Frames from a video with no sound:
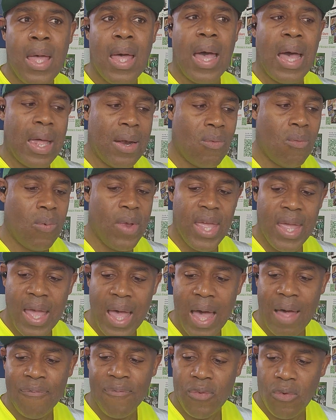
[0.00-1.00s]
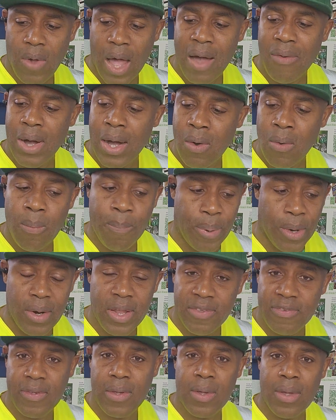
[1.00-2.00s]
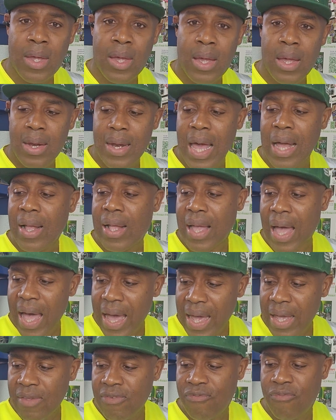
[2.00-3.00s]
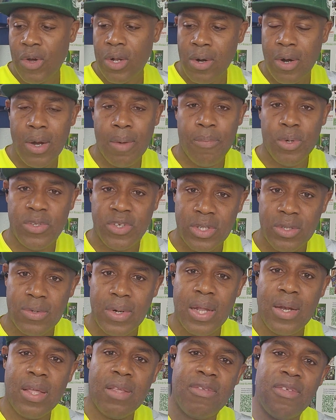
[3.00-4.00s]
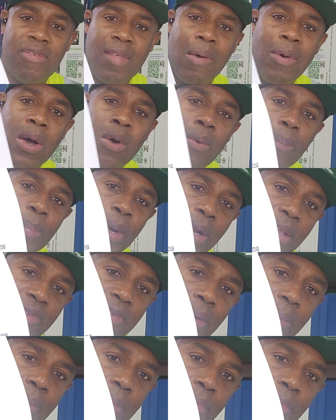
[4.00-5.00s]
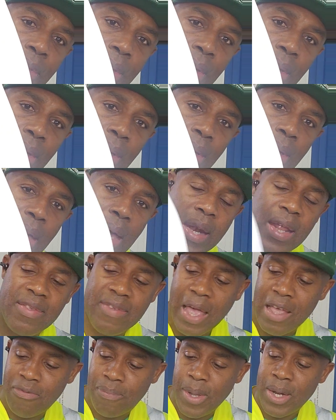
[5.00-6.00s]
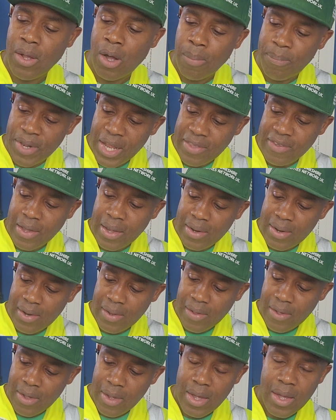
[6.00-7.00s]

And we have our own policy that guides vulnerable children. This is our own policy. And it has been updated.